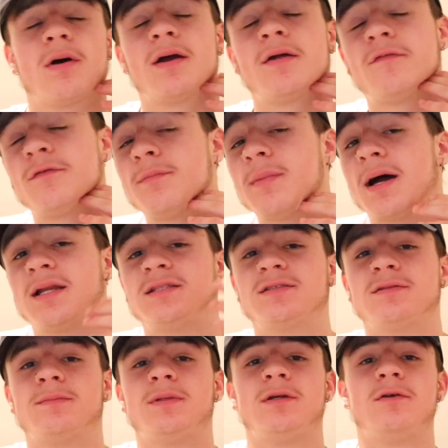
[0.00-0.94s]
everybody
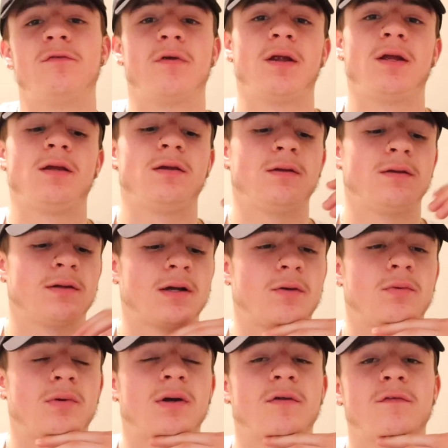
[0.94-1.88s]
to be great. I
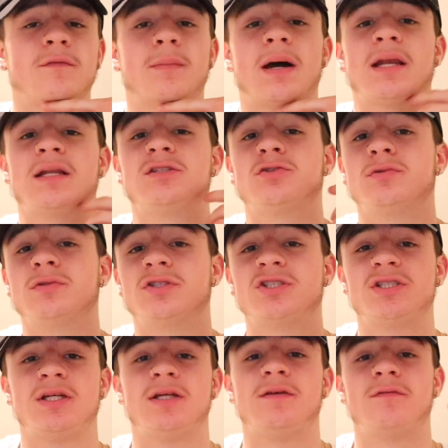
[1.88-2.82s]
want everybody to
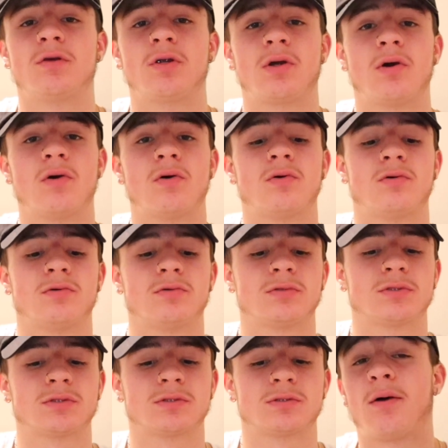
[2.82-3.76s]
achieve their goals.
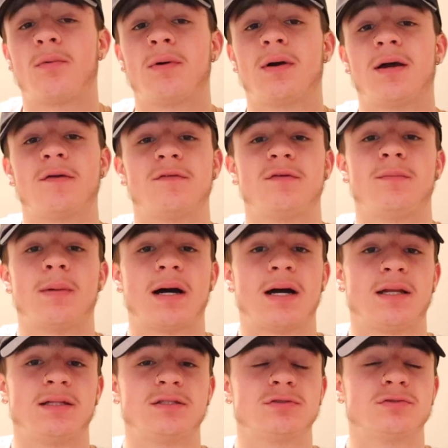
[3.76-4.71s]
I want
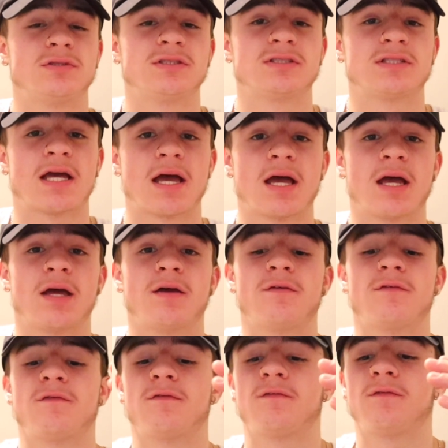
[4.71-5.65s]
everybody to just
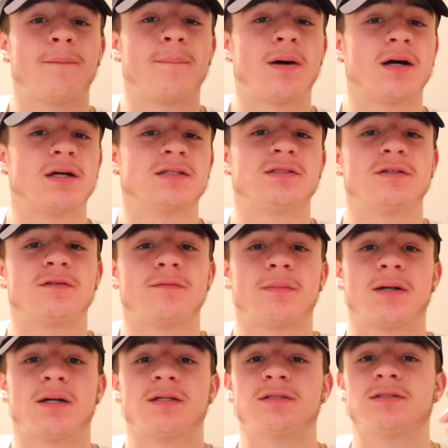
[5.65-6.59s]
have positive
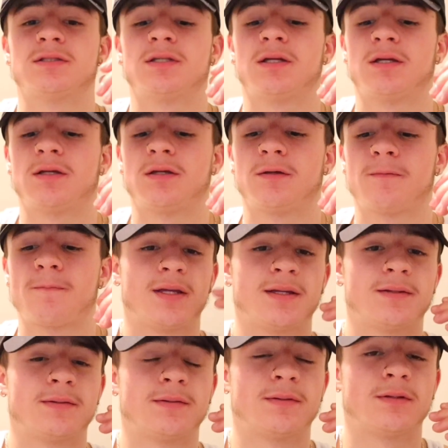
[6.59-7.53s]
mindset.
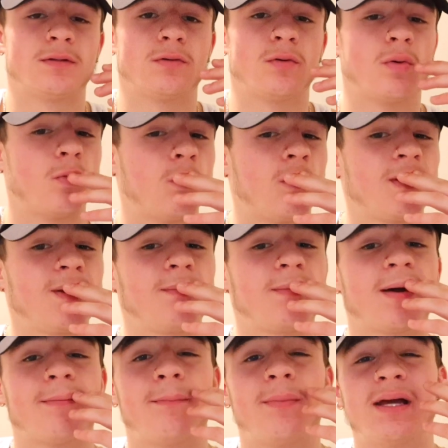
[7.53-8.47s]
And one of
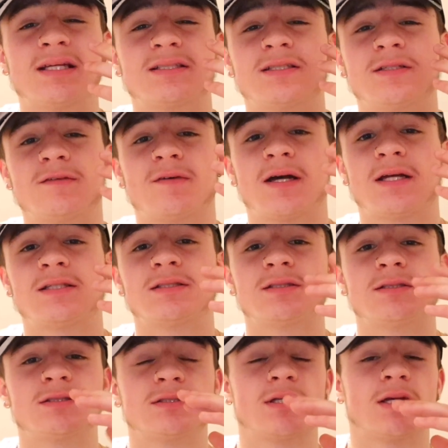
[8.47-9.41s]
my best
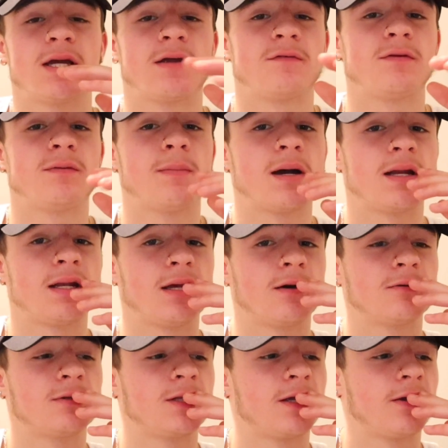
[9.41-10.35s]
advices to everybody
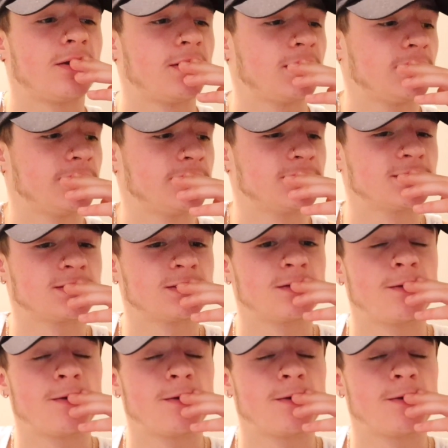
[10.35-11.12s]
out there is